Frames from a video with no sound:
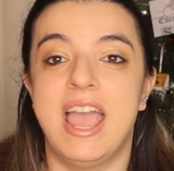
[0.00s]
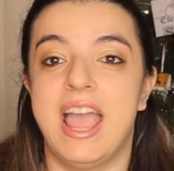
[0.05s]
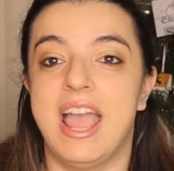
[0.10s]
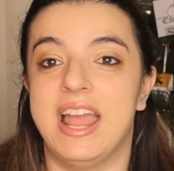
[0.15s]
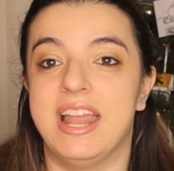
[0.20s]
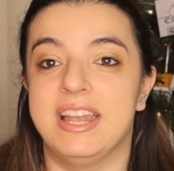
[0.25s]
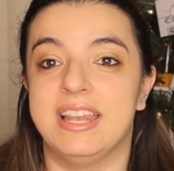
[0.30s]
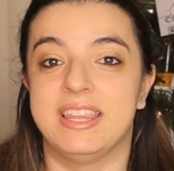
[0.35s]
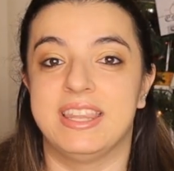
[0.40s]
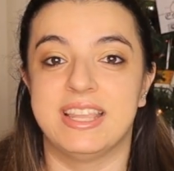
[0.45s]

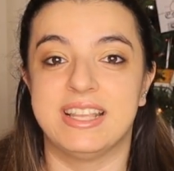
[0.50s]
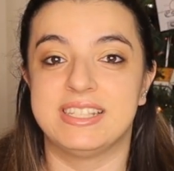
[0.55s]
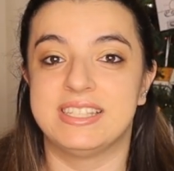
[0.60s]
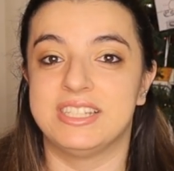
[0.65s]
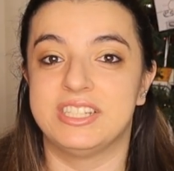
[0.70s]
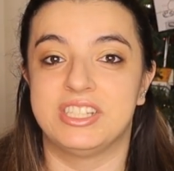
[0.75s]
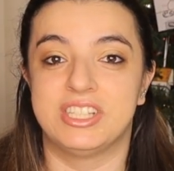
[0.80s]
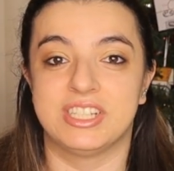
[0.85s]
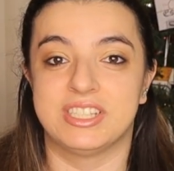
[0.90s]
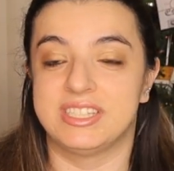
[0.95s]
and this
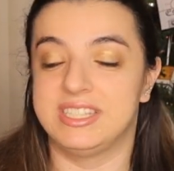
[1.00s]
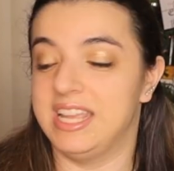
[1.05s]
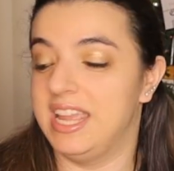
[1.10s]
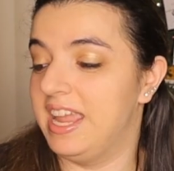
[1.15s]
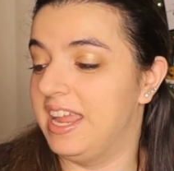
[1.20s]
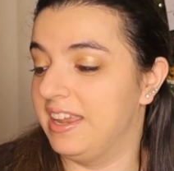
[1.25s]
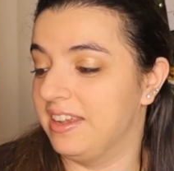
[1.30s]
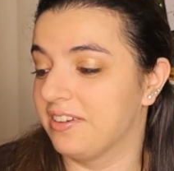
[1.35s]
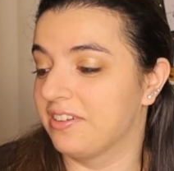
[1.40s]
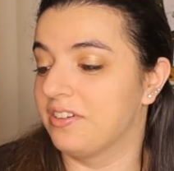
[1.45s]
is just
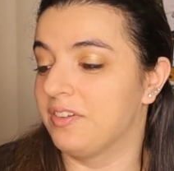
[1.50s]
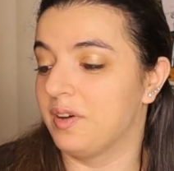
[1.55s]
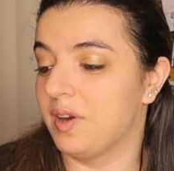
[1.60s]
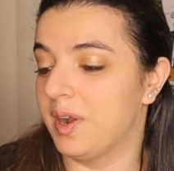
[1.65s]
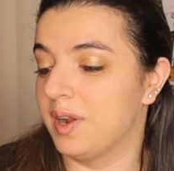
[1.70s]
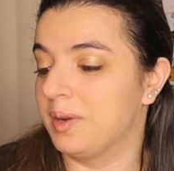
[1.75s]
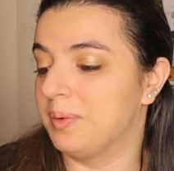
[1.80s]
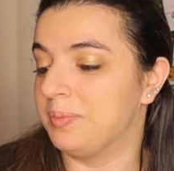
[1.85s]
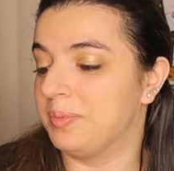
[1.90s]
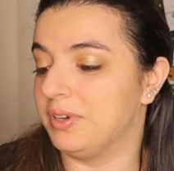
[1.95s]

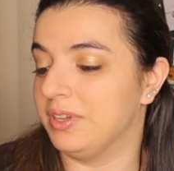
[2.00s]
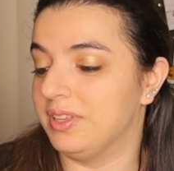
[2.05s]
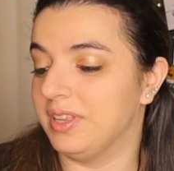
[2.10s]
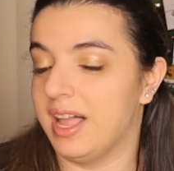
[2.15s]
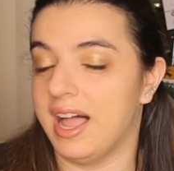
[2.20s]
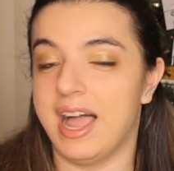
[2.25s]
incredible.